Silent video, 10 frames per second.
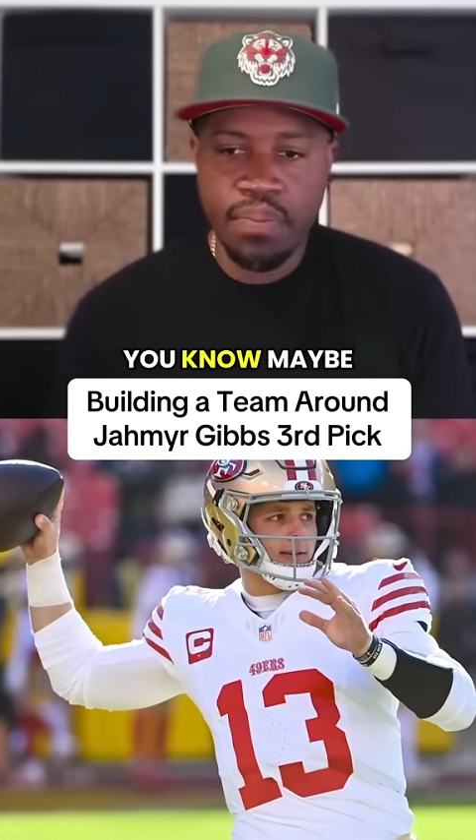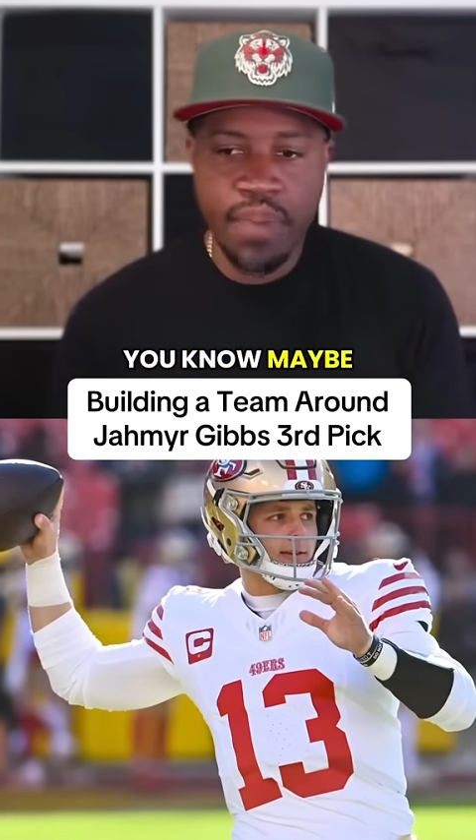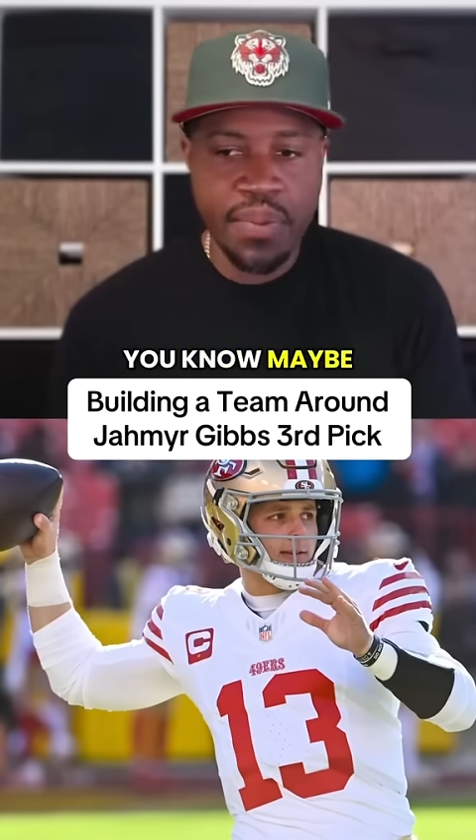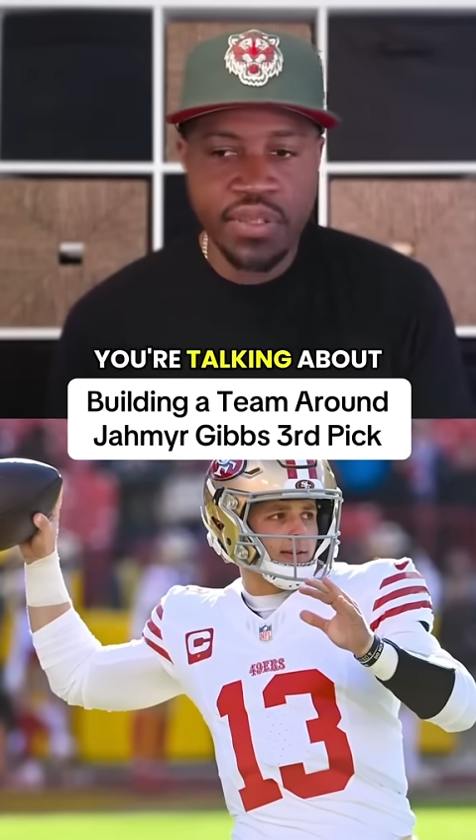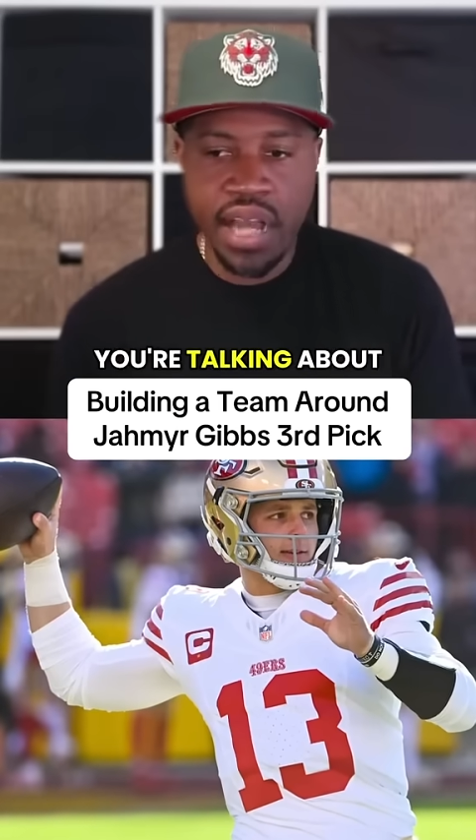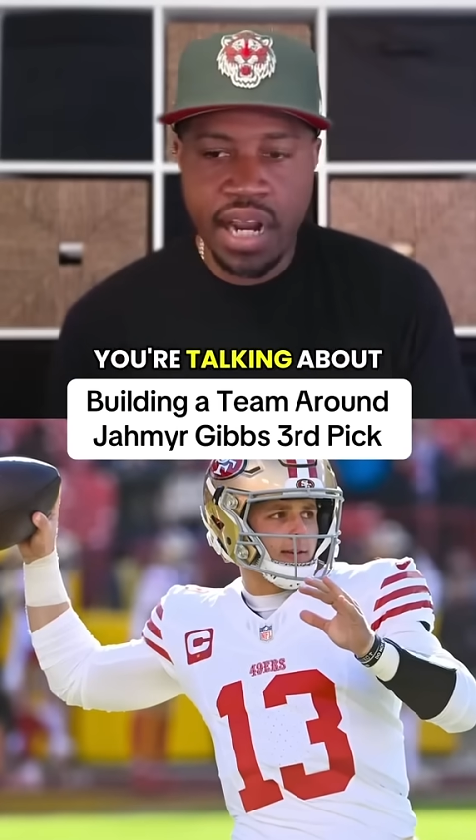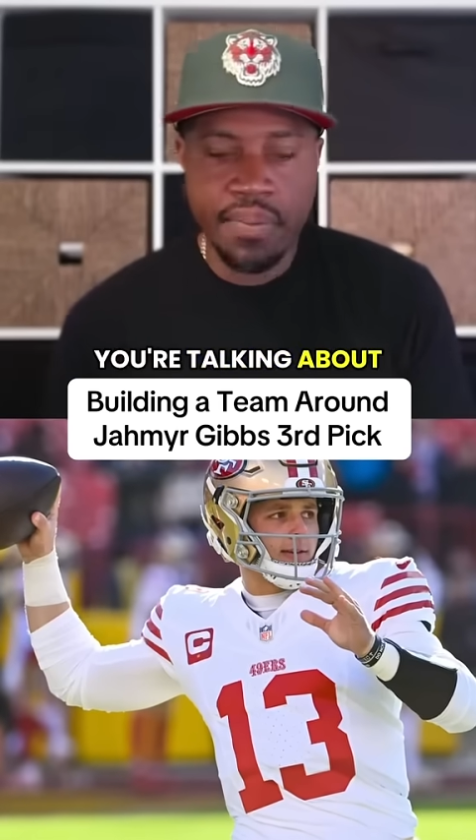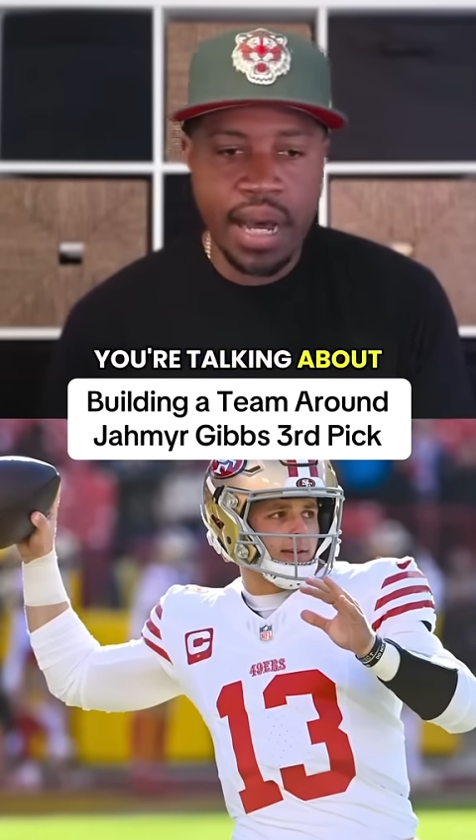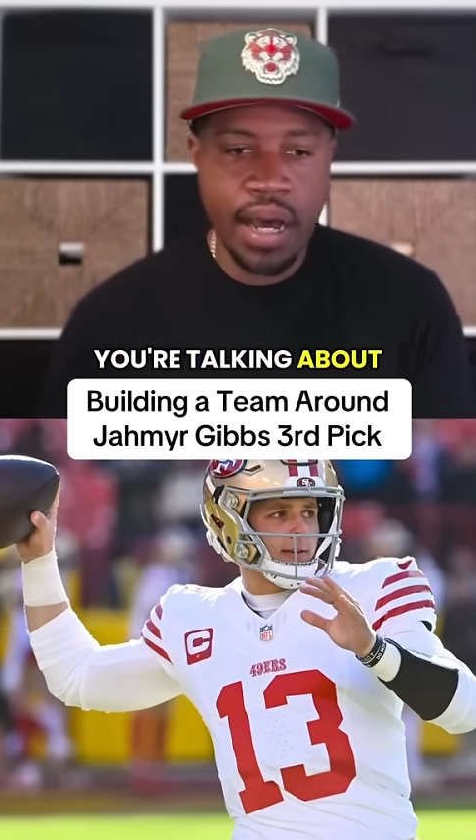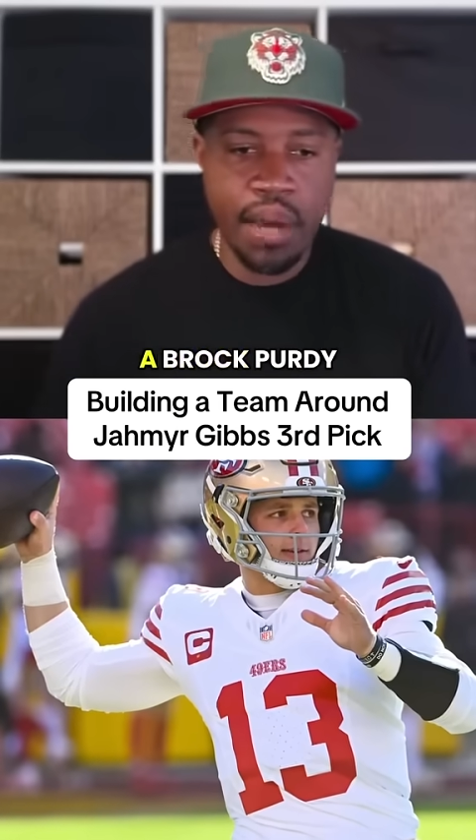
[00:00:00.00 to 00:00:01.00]
talking about a
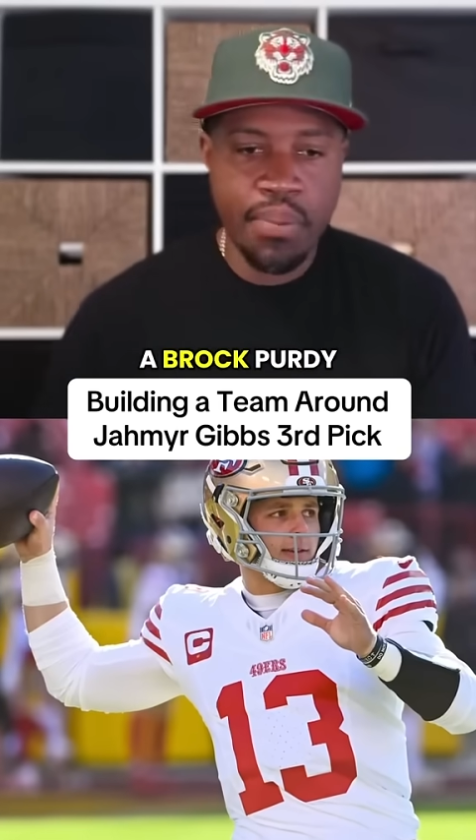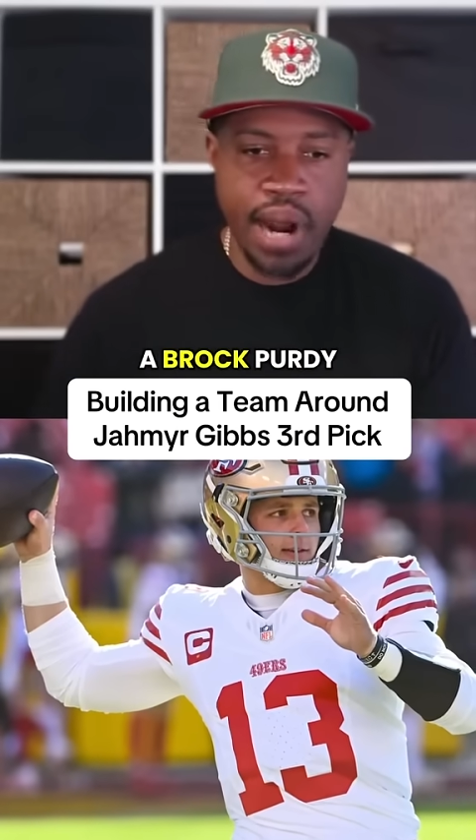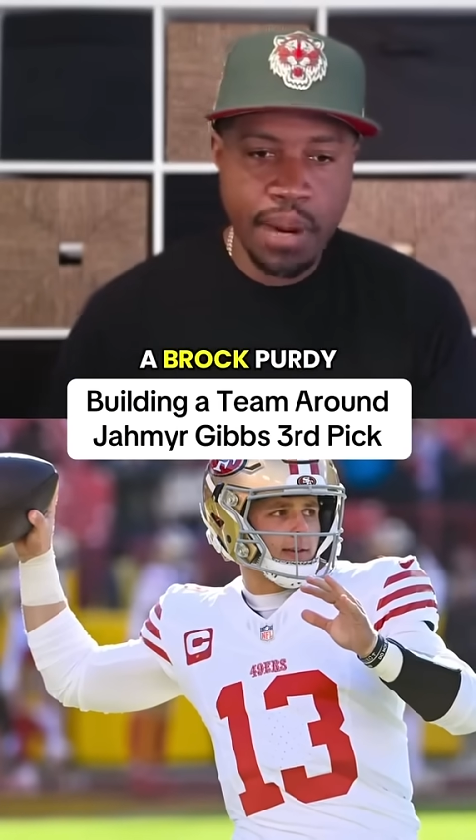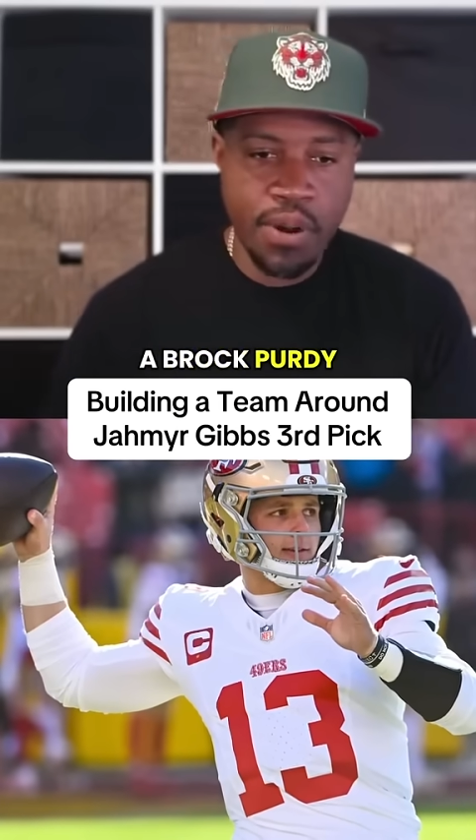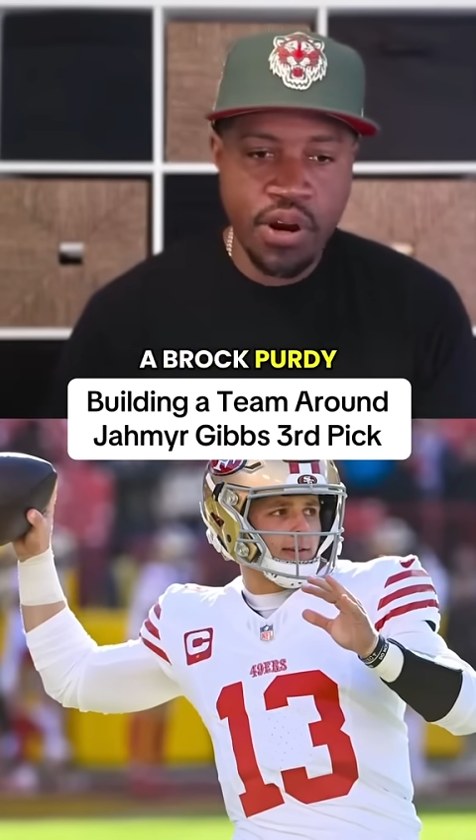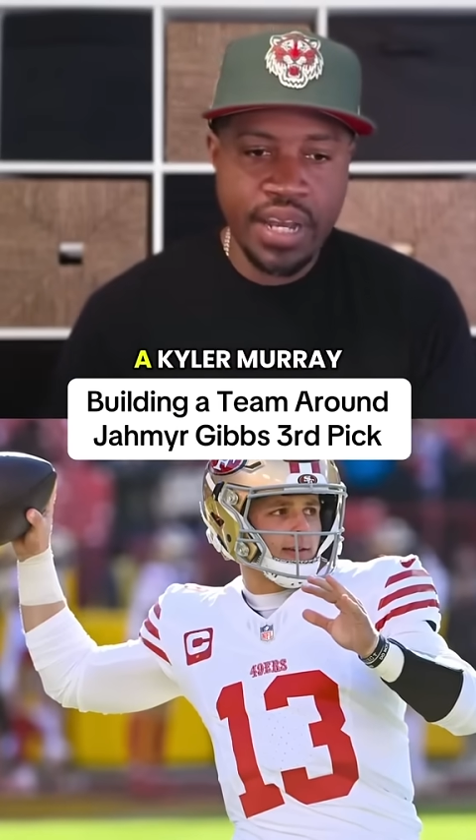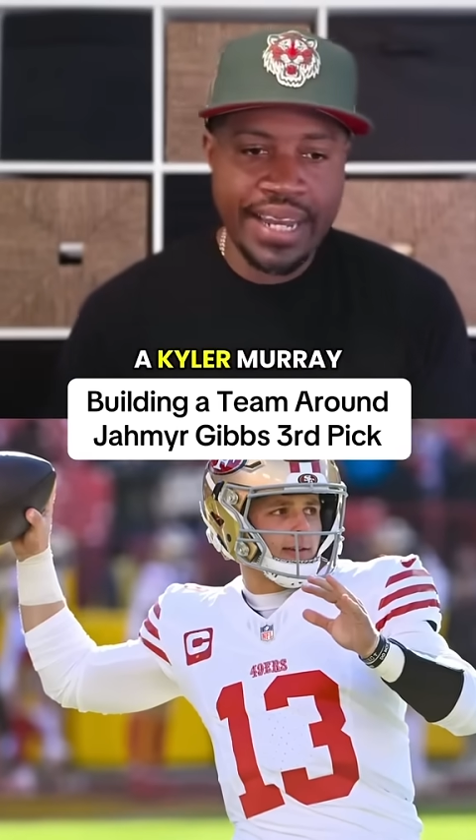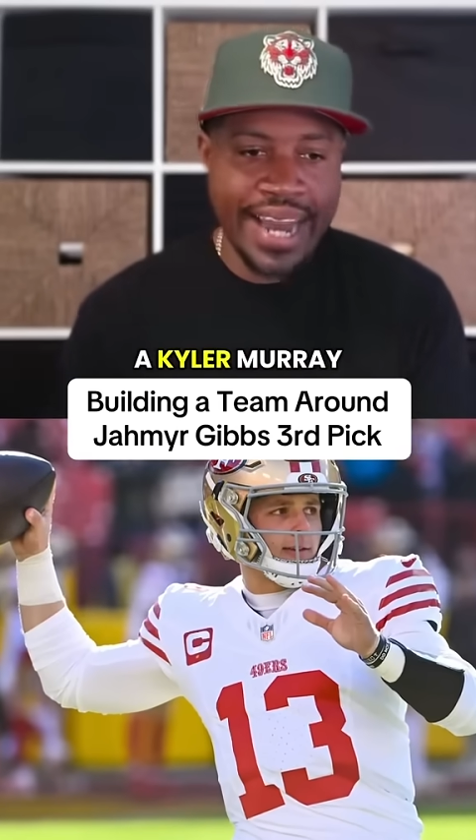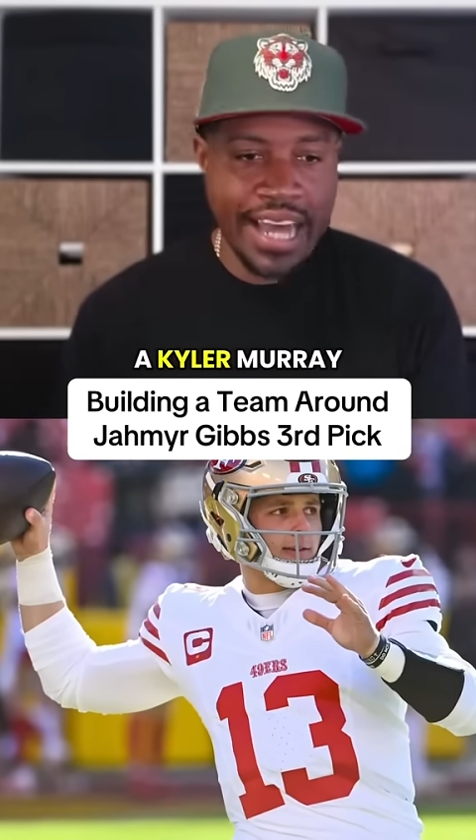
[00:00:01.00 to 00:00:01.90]
Brock Purdy, a Kyler